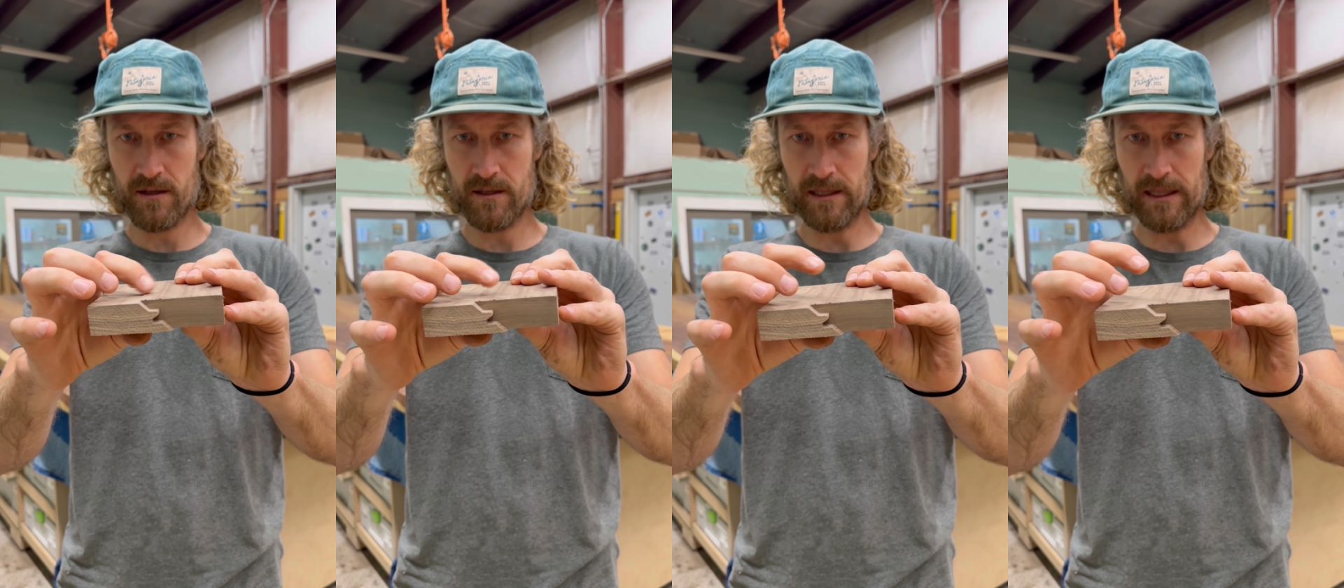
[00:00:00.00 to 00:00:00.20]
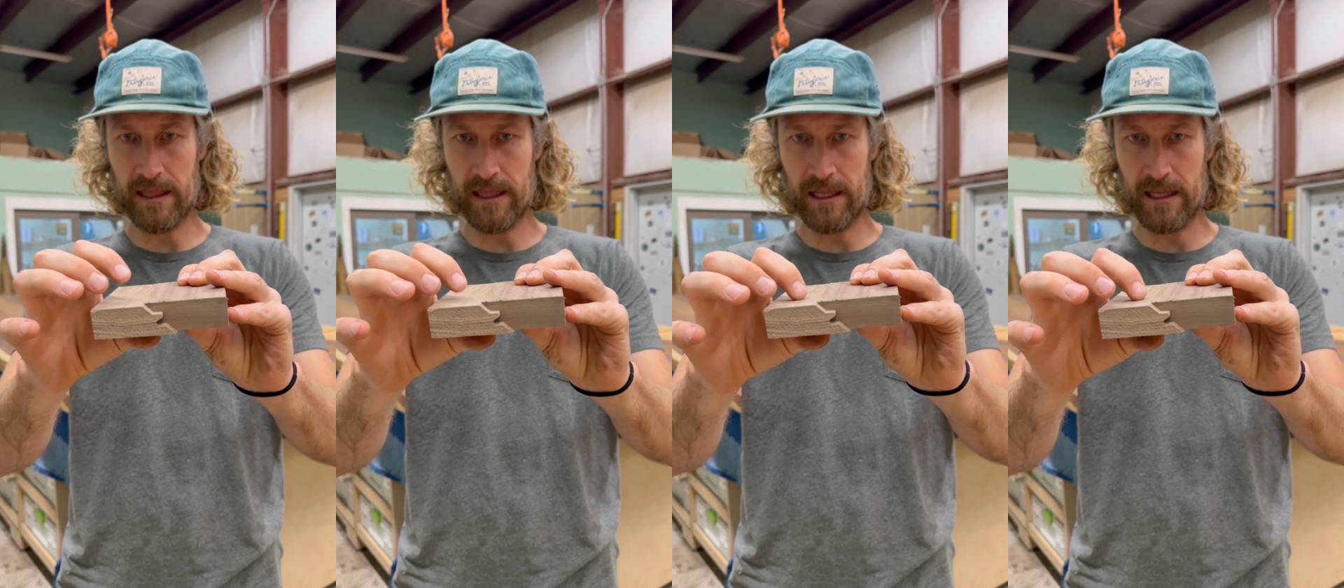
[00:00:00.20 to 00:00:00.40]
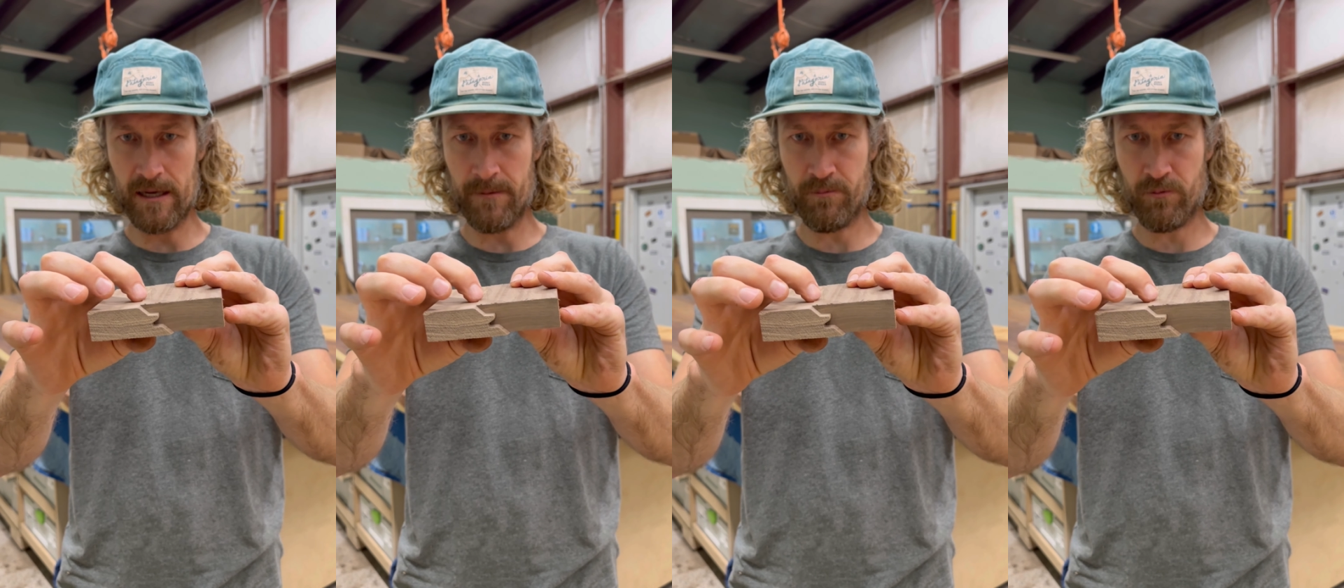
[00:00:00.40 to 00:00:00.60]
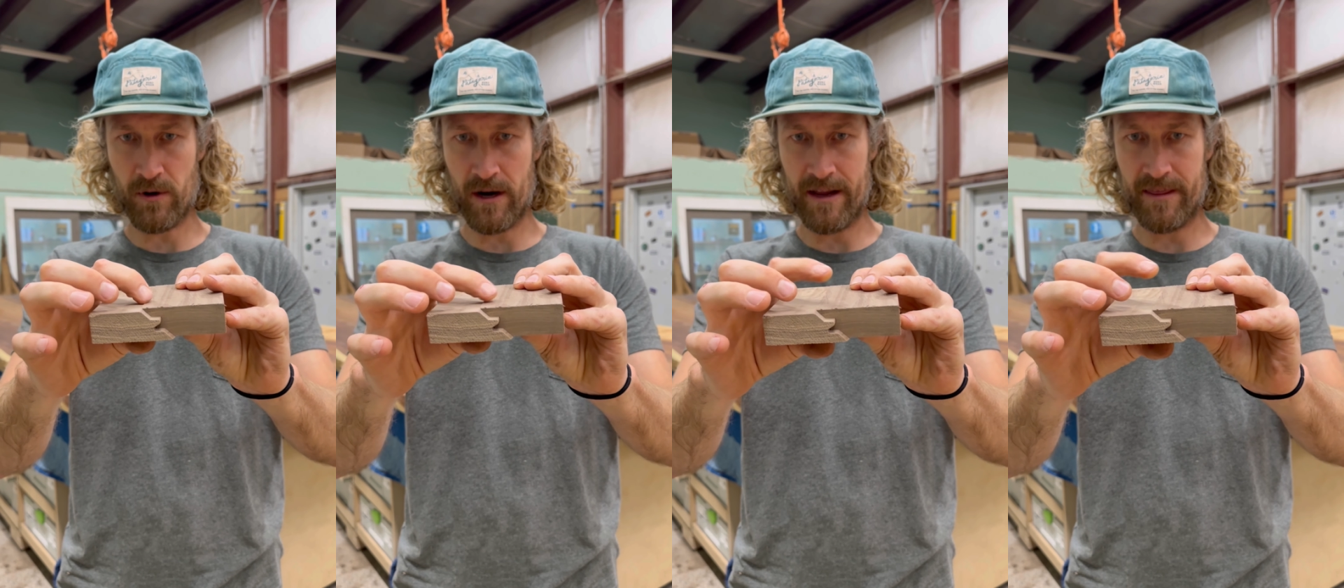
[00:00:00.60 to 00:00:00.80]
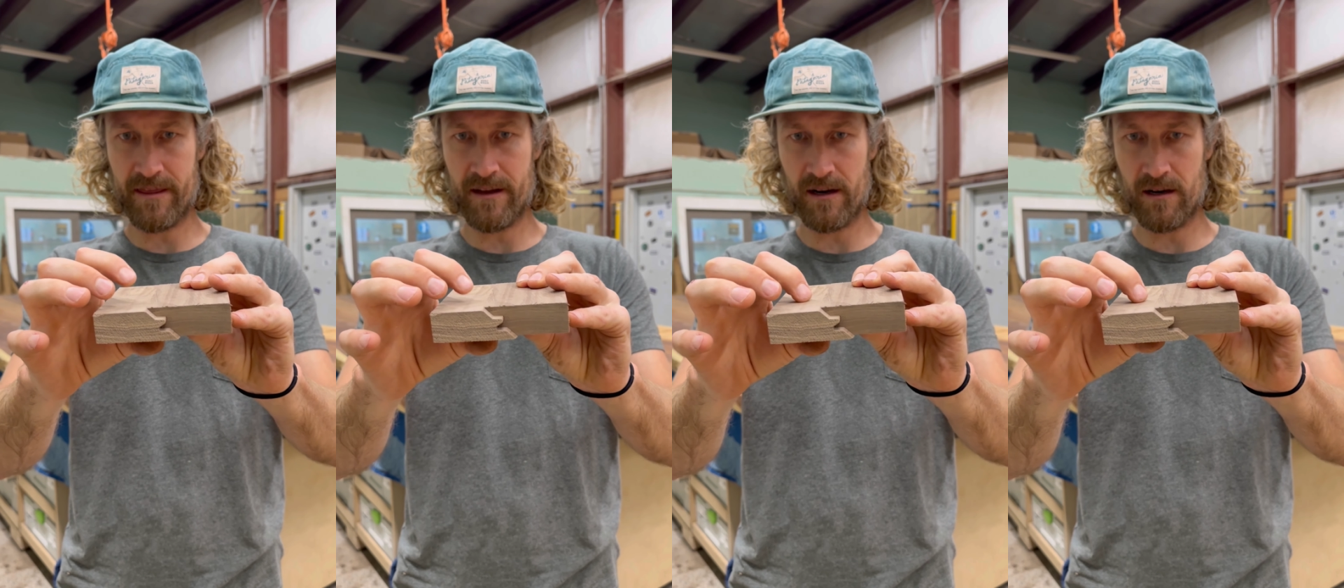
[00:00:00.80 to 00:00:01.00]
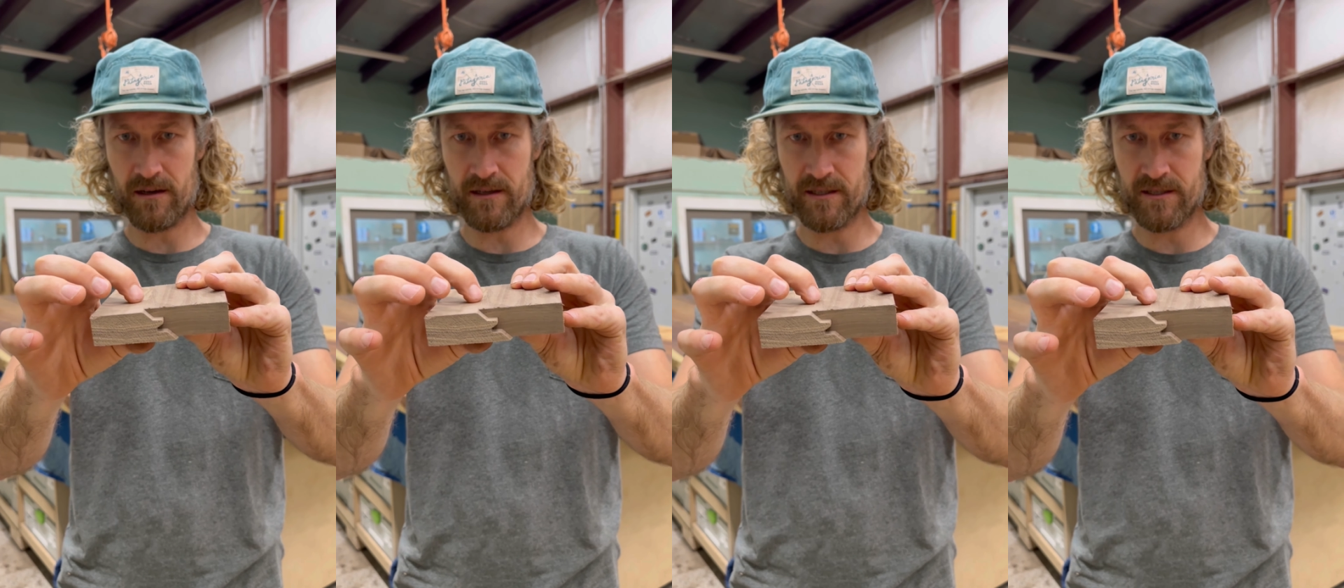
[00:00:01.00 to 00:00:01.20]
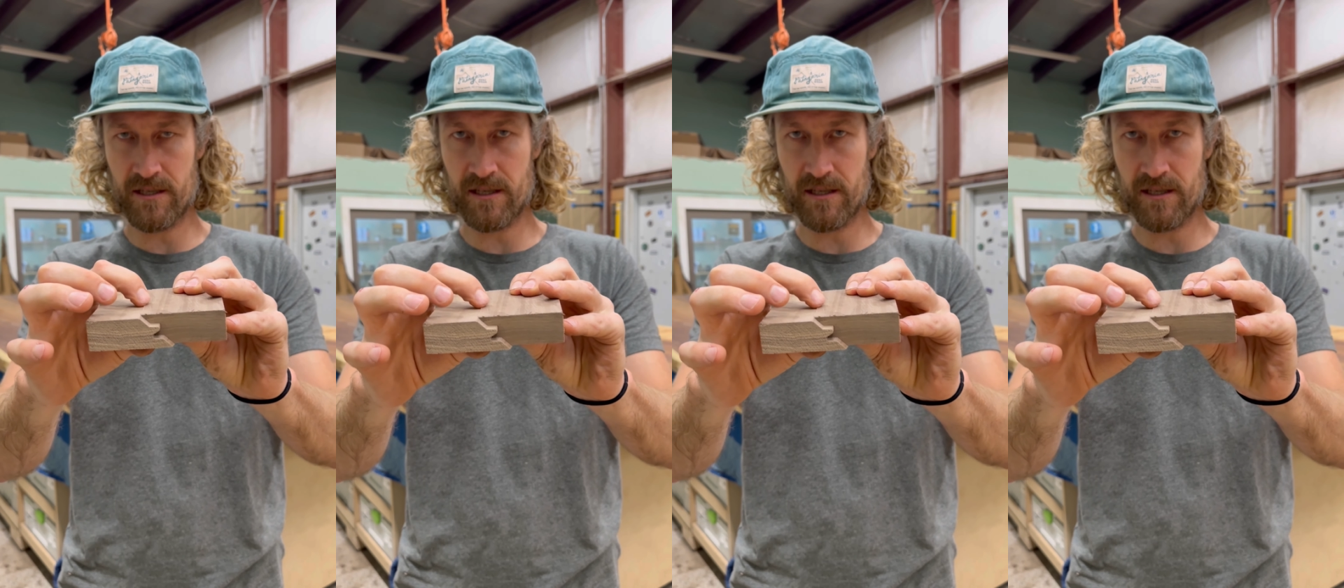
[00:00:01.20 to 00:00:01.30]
lip right there is